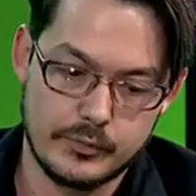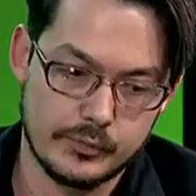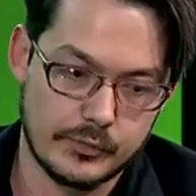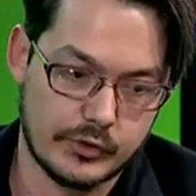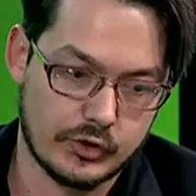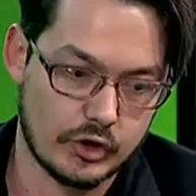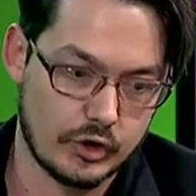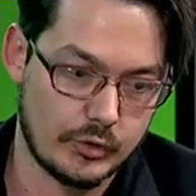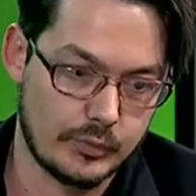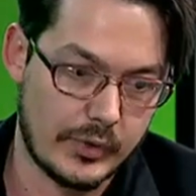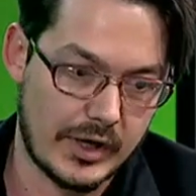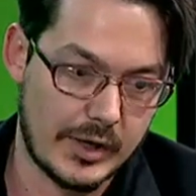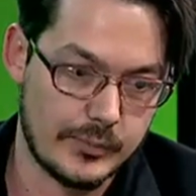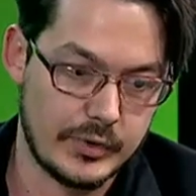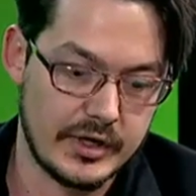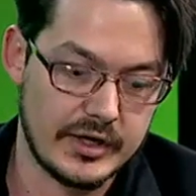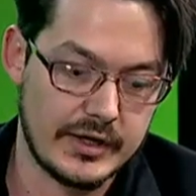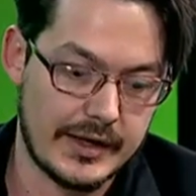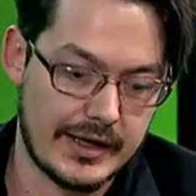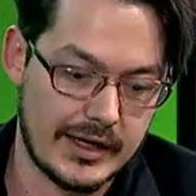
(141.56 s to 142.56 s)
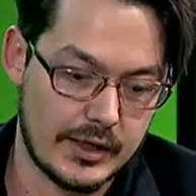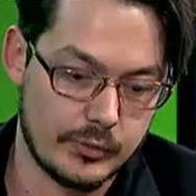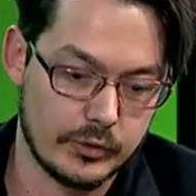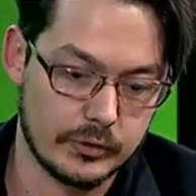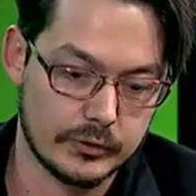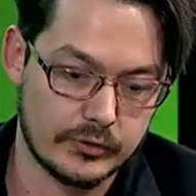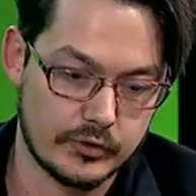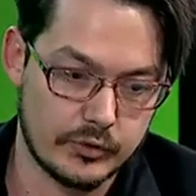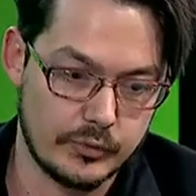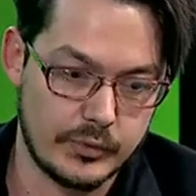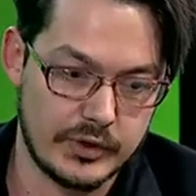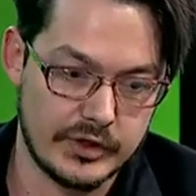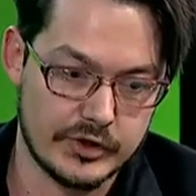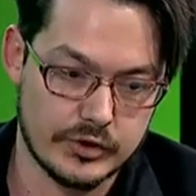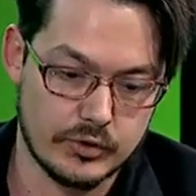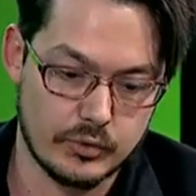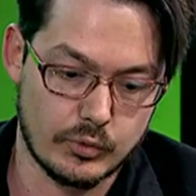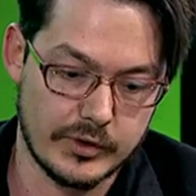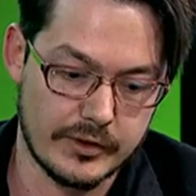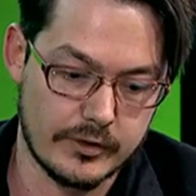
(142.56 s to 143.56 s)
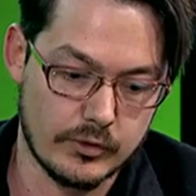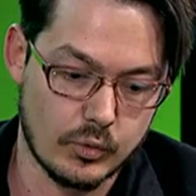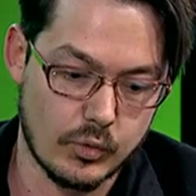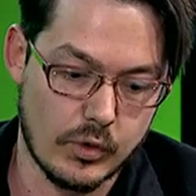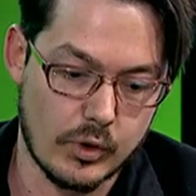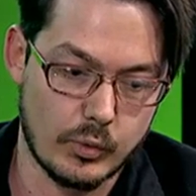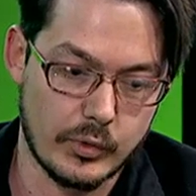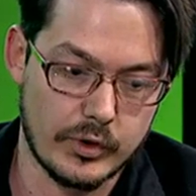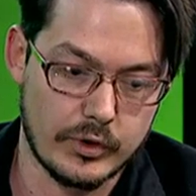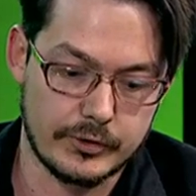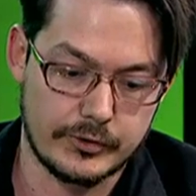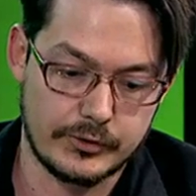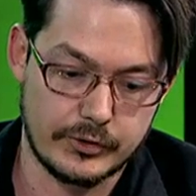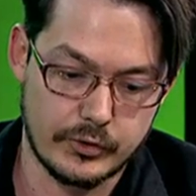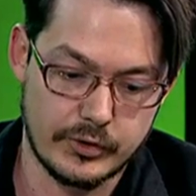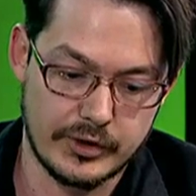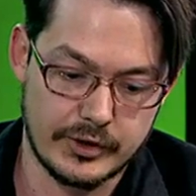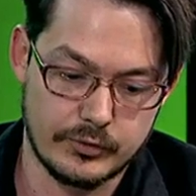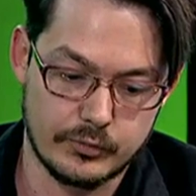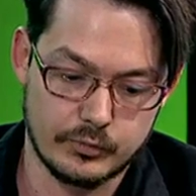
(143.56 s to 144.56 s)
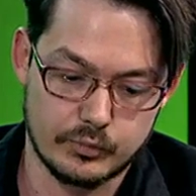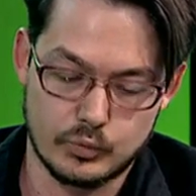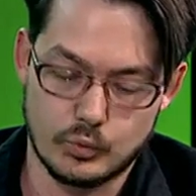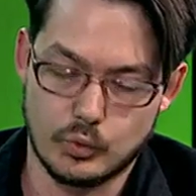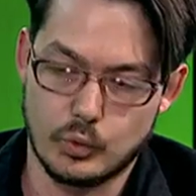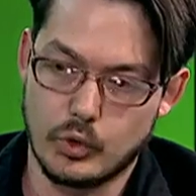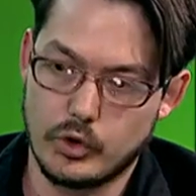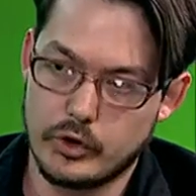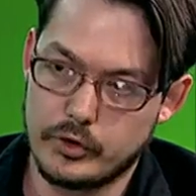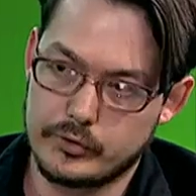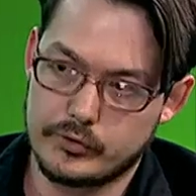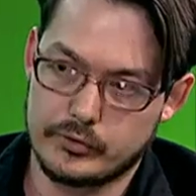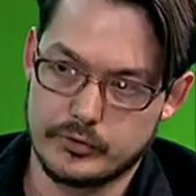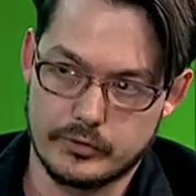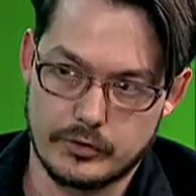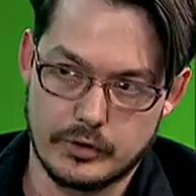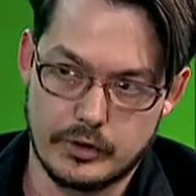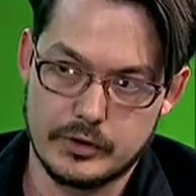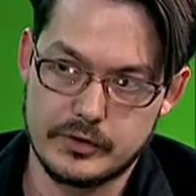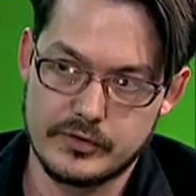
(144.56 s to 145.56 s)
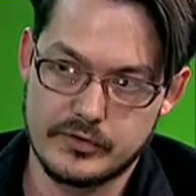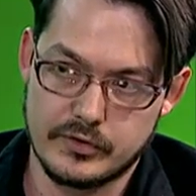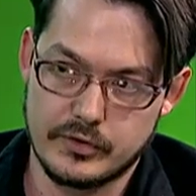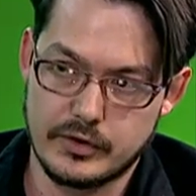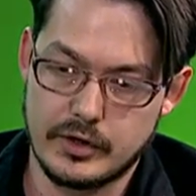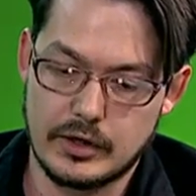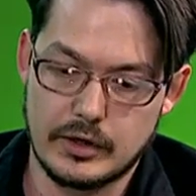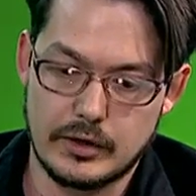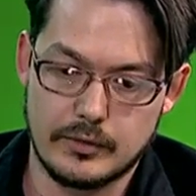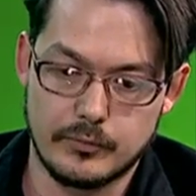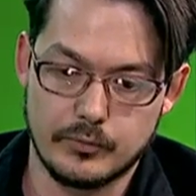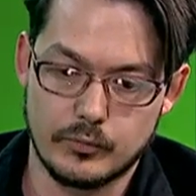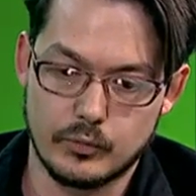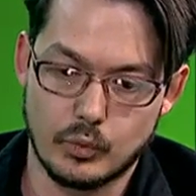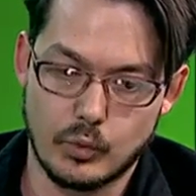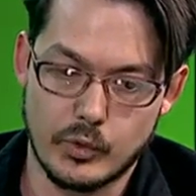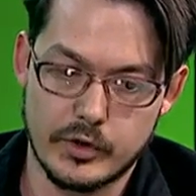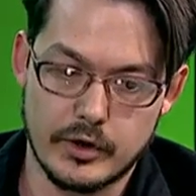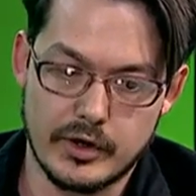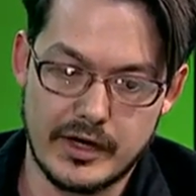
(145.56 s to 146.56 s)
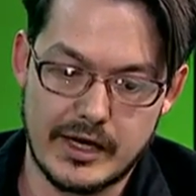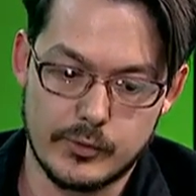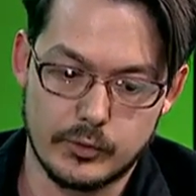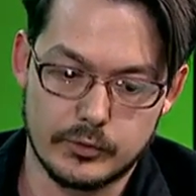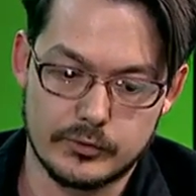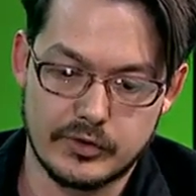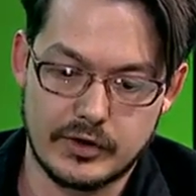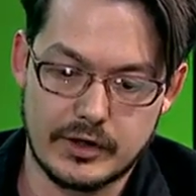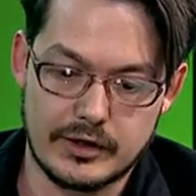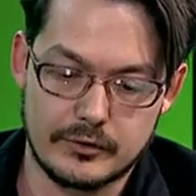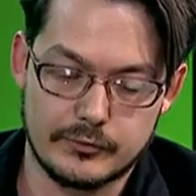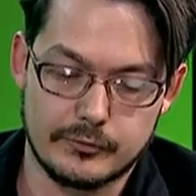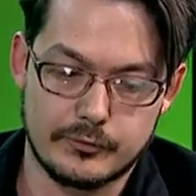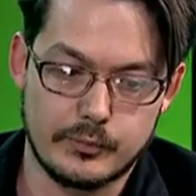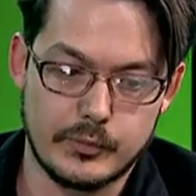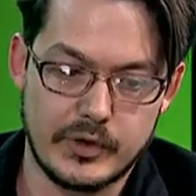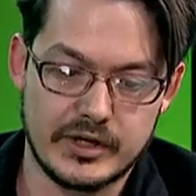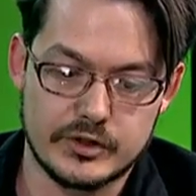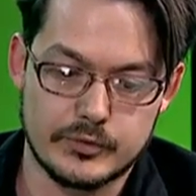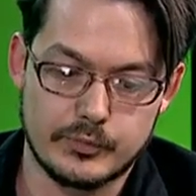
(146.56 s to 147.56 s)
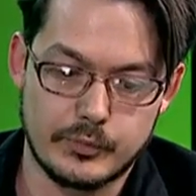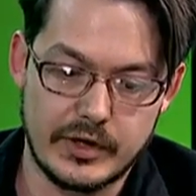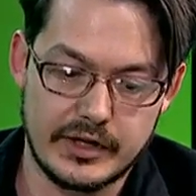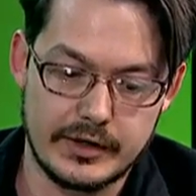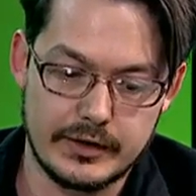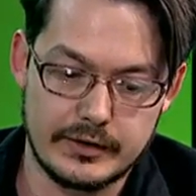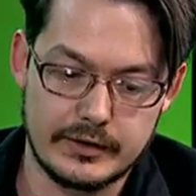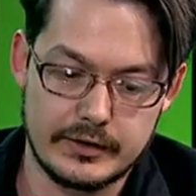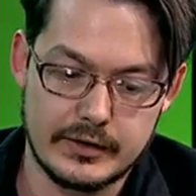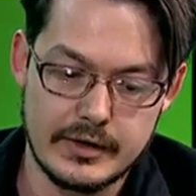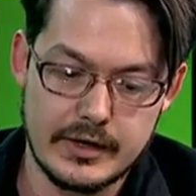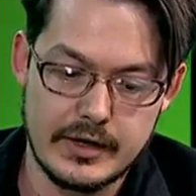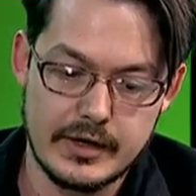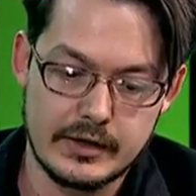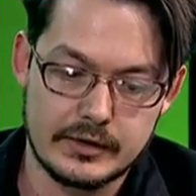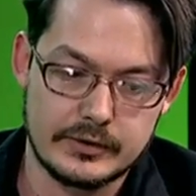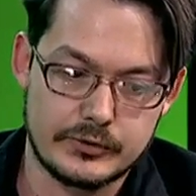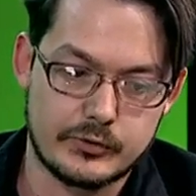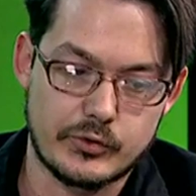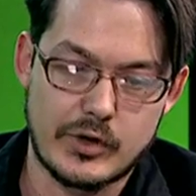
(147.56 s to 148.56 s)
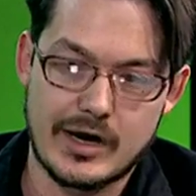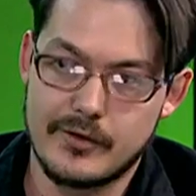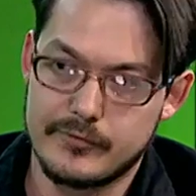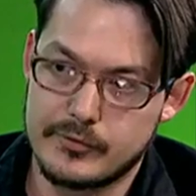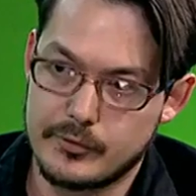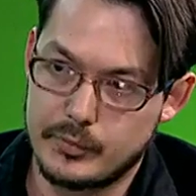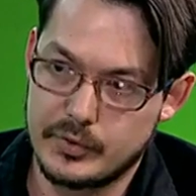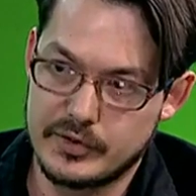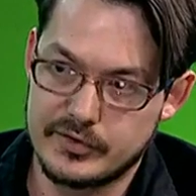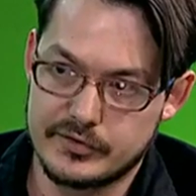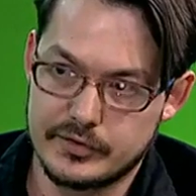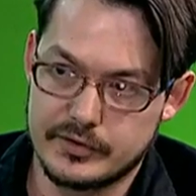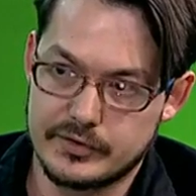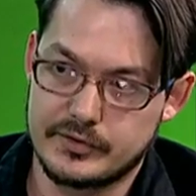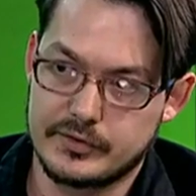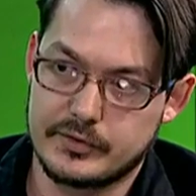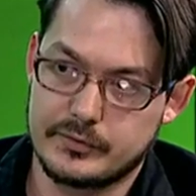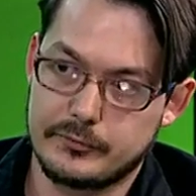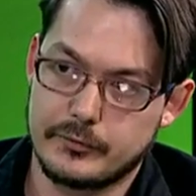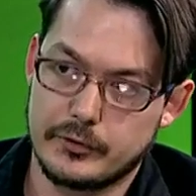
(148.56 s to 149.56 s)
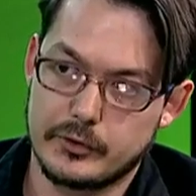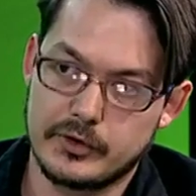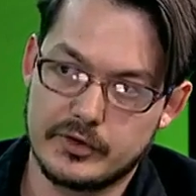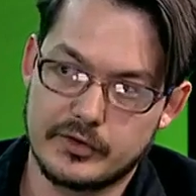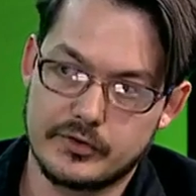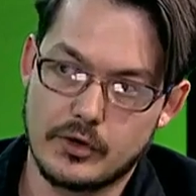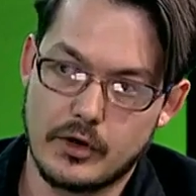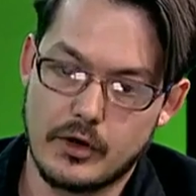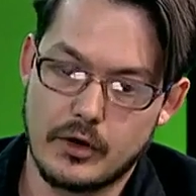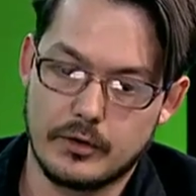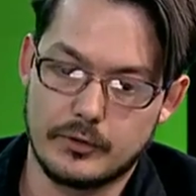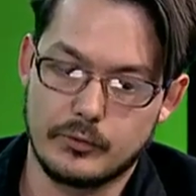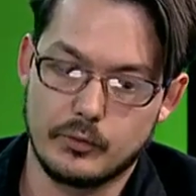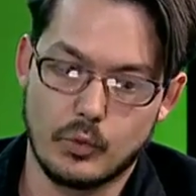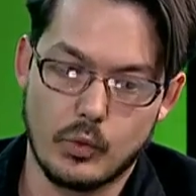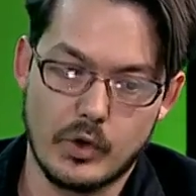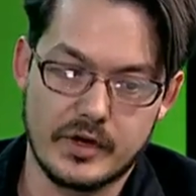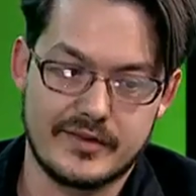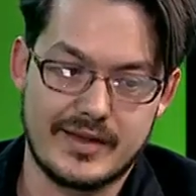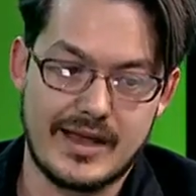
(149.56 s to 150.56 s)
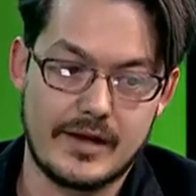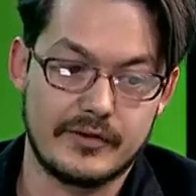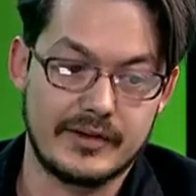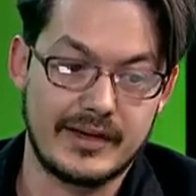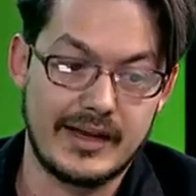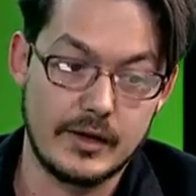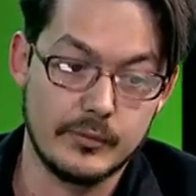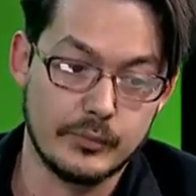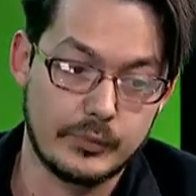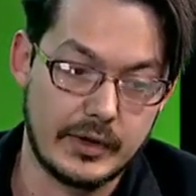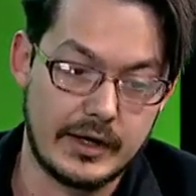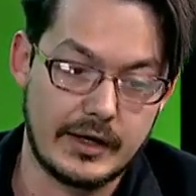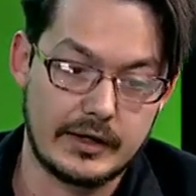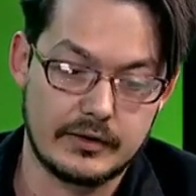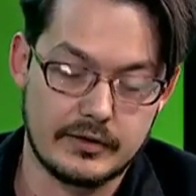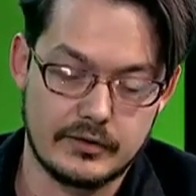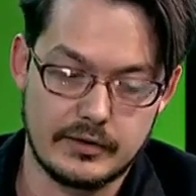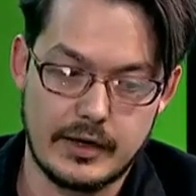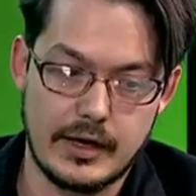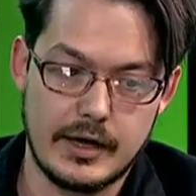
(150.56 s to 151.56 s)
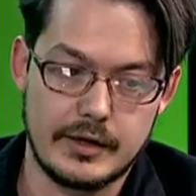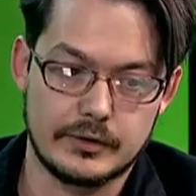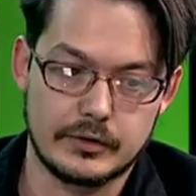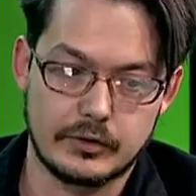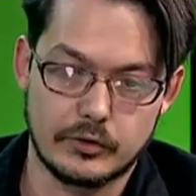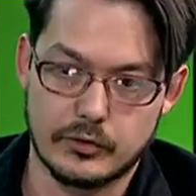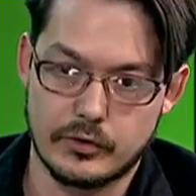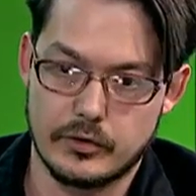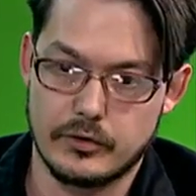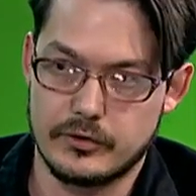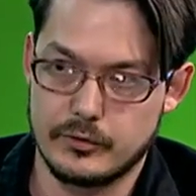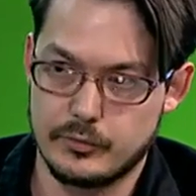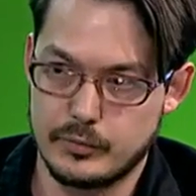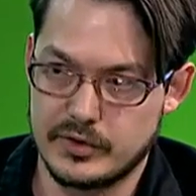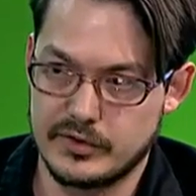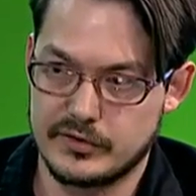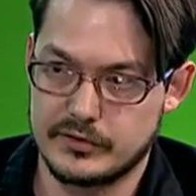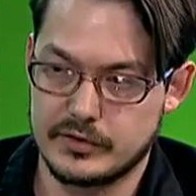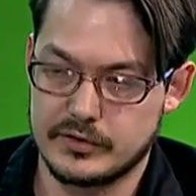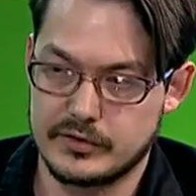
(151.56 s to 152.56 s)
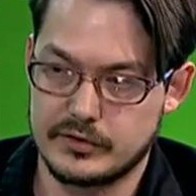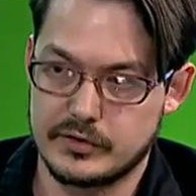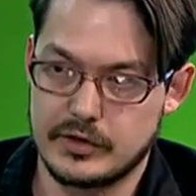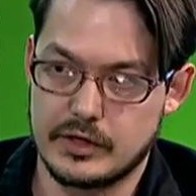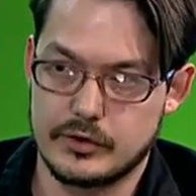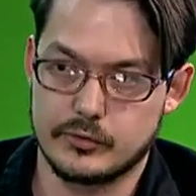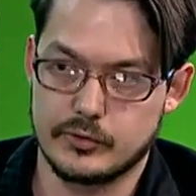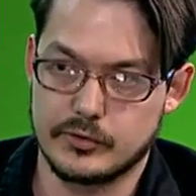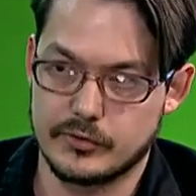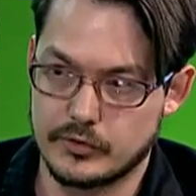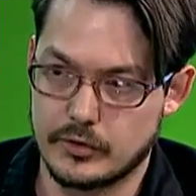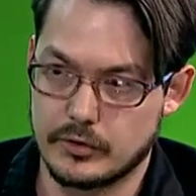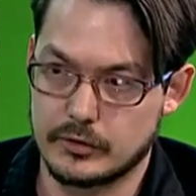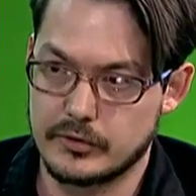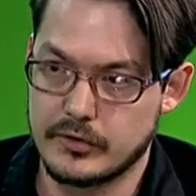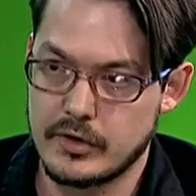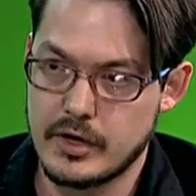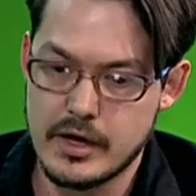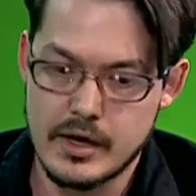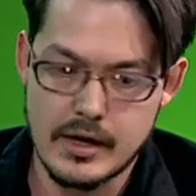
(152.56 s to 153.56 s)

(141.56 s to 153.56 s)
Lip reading: So by being able to measure whether what we are doing works or not, we are able to kind of much better drive the business, focus on what's having impact, and grow the business as a result.